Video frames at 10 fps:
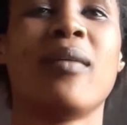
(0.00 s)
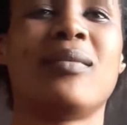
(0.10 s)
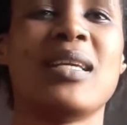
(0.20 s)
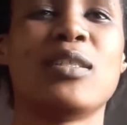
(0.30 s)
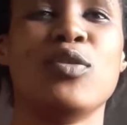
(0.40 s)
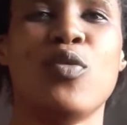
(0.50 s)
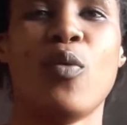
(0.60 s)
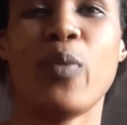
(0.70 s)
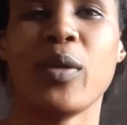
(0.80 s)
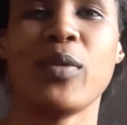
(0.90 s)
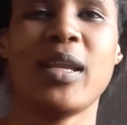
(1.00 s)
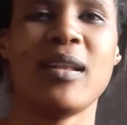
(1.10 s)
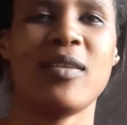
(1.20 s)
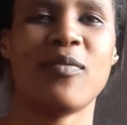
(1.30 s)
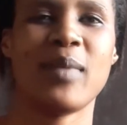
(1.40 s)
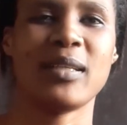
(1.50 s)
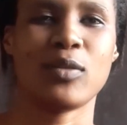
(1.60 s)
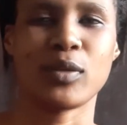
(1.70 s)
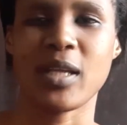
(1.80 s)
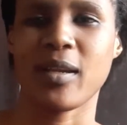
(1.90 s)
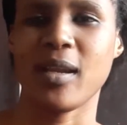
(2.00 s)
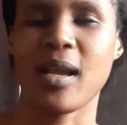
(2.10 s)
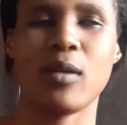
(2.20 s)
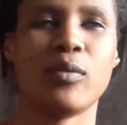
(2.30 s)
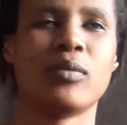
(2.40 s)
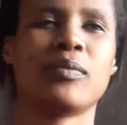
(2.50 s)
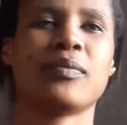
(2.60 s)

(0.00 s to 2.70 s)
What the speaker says: there's no way we can leave my daughter here alone.